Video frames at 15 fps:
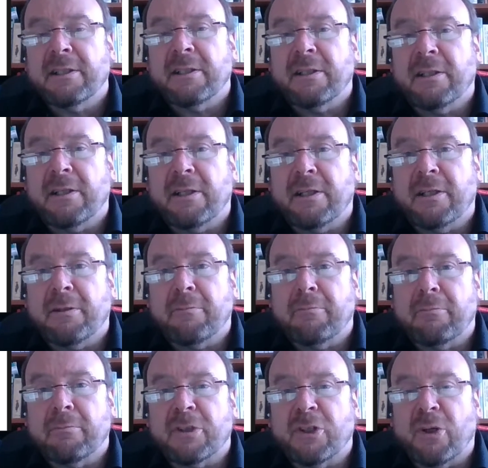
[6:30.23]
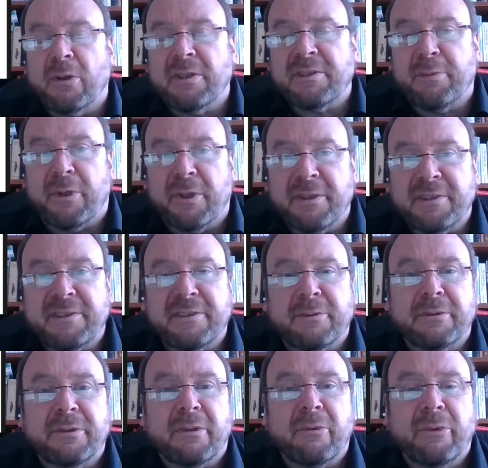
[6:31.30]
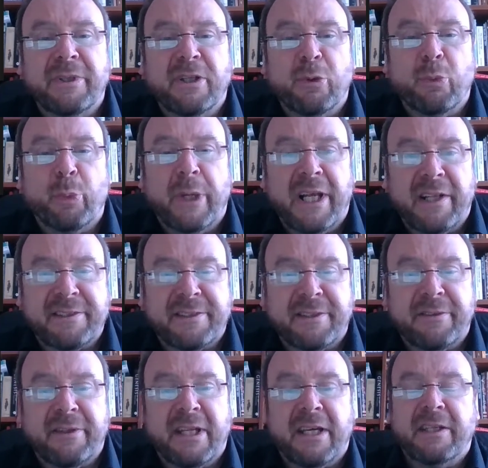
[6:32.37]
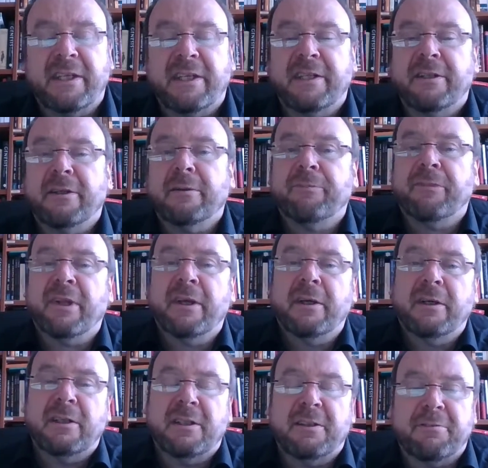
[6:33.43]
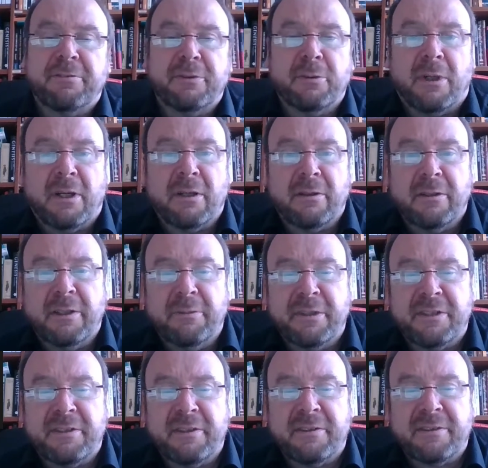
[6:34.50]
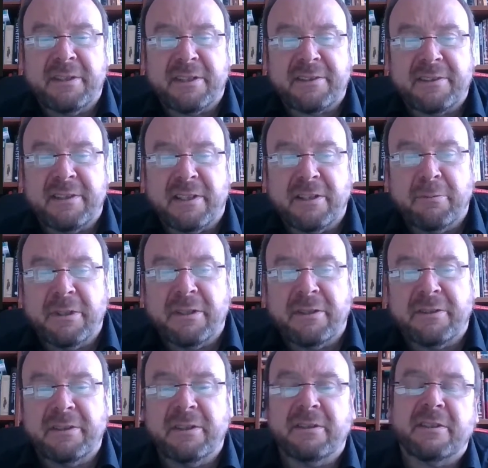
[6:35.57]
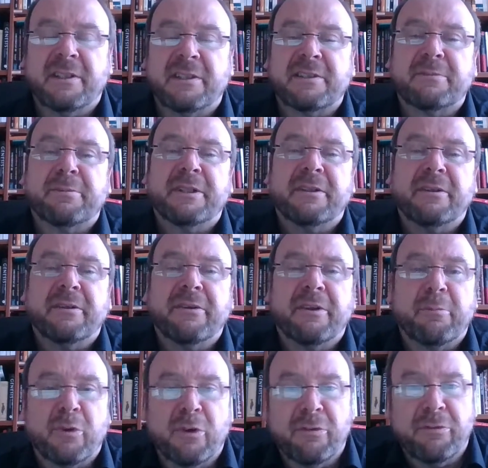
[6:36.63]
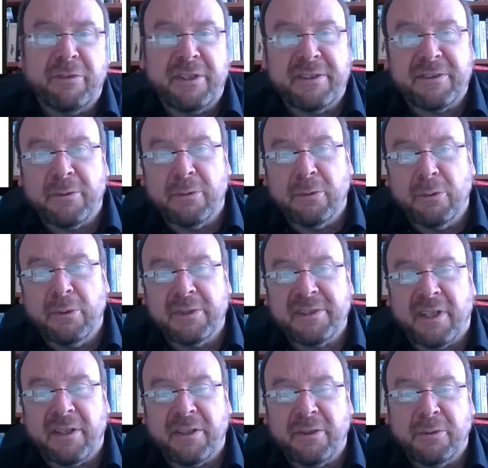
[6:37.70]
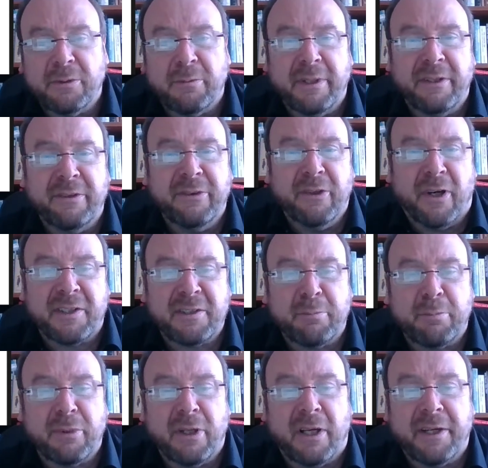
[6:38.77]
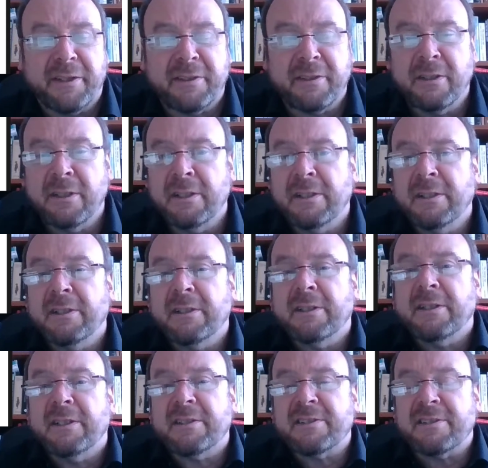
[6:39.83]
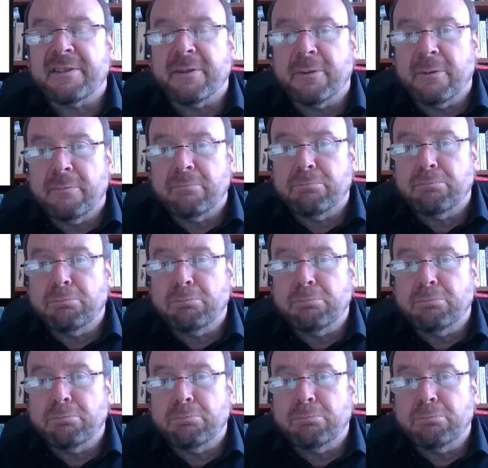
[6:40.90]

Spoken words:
corresponds to your real wealth in that year. If you are a limited tax liability taxpayer, the proviso rules are usually not applied, and so